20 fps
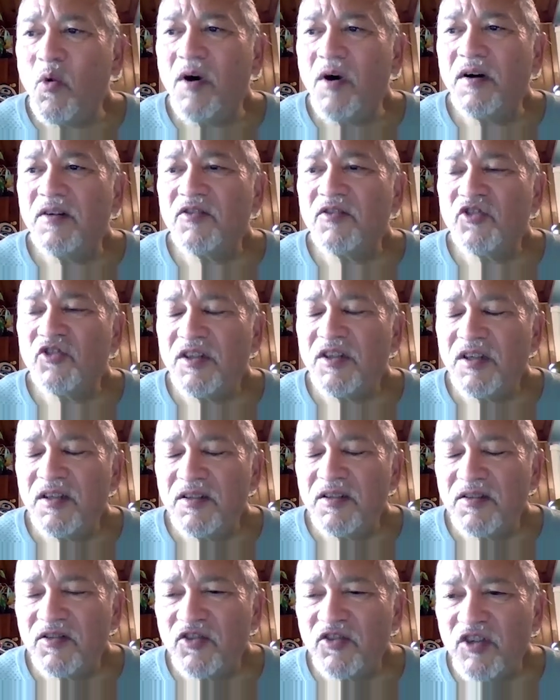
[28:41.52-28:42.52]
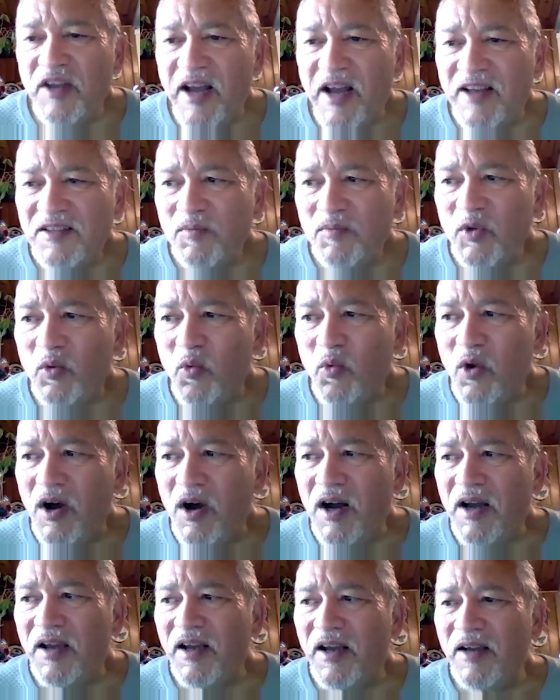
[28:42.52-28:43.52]
She she asked me
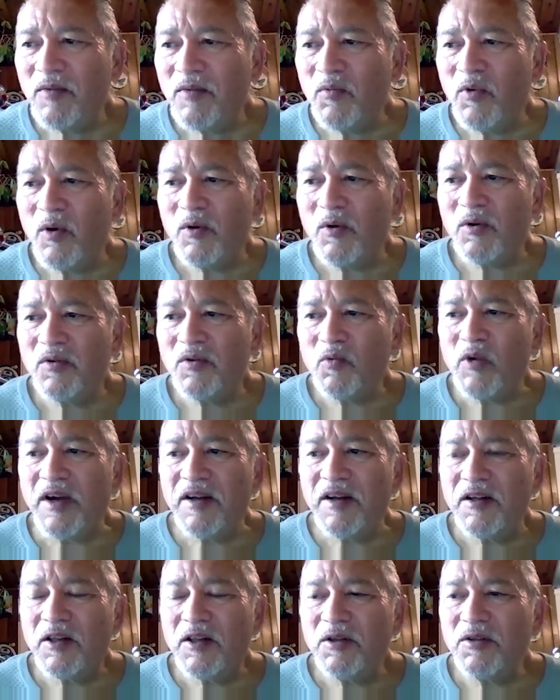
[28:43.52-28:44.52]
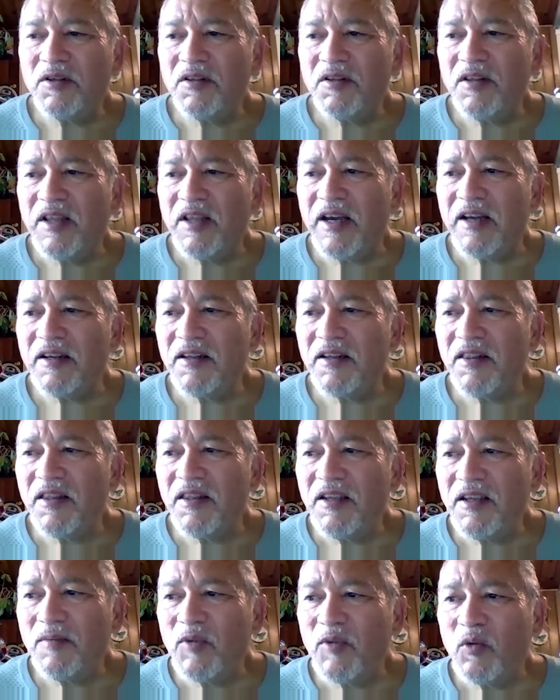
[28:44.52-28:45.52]
why I wrote, why I included that
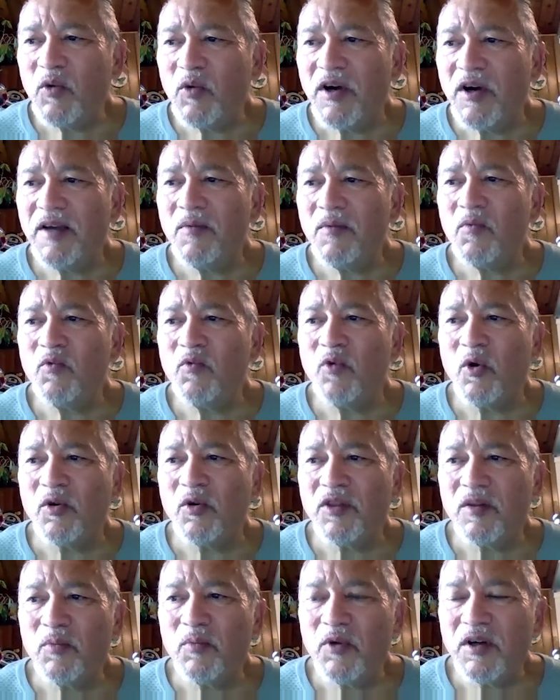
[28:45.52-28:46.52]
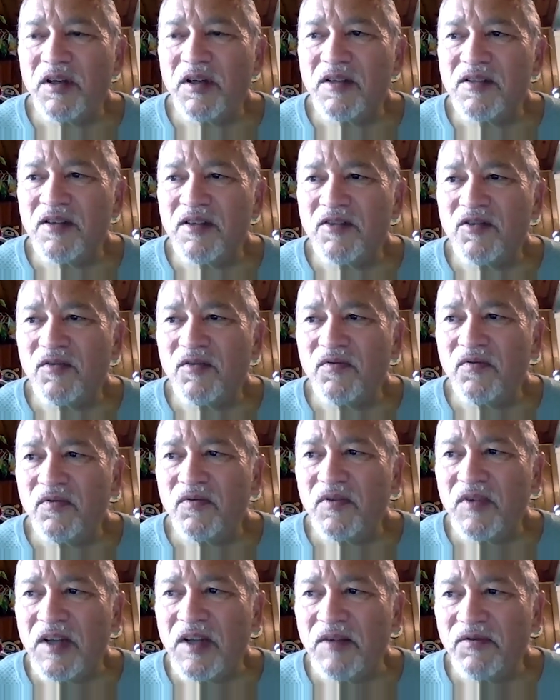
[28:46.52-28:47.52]
theme, and why I wrote the book in such a,
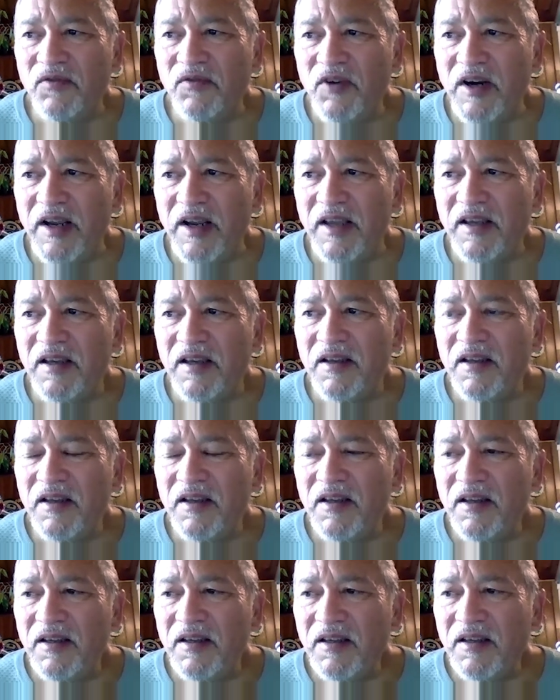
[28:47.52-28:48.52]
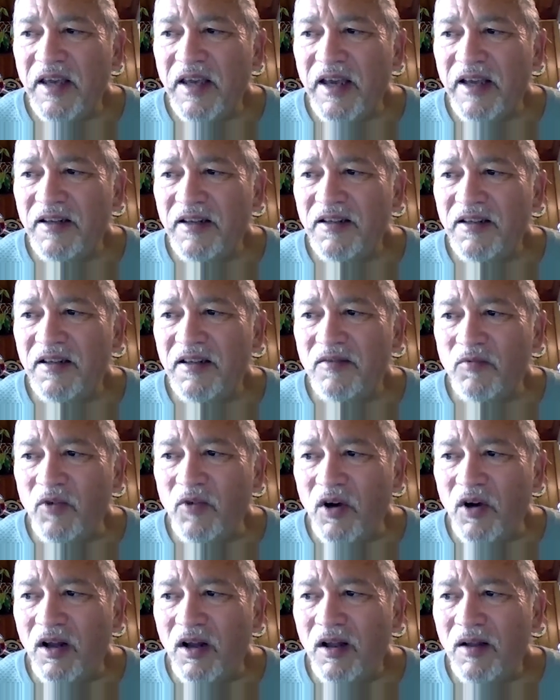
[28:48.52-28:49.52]
a frank, candid, and
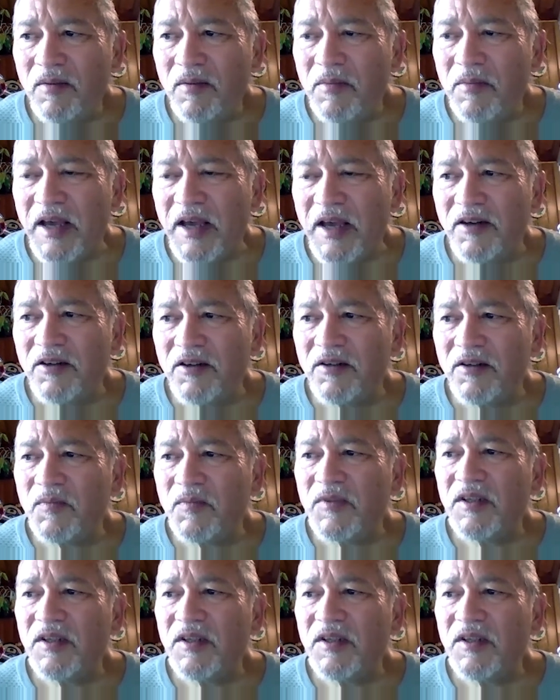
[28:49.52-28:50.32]
raw manner.